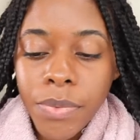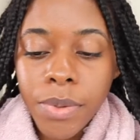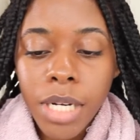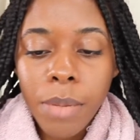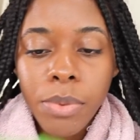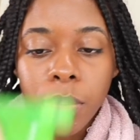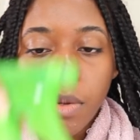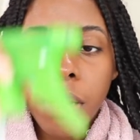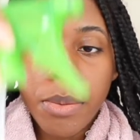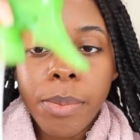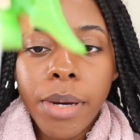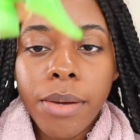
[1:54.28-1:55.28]
Grab your
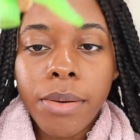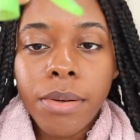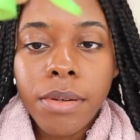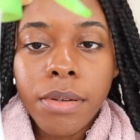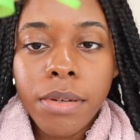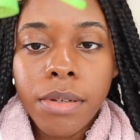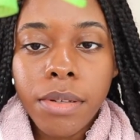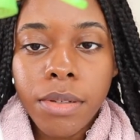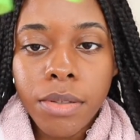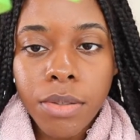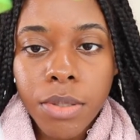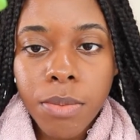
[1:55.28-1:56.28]
water bottle, a
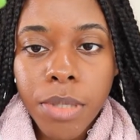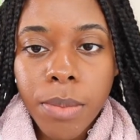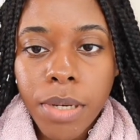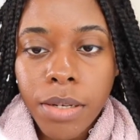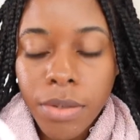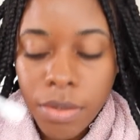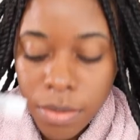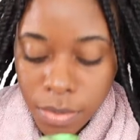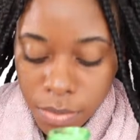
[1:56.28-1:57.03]
little spray bottle.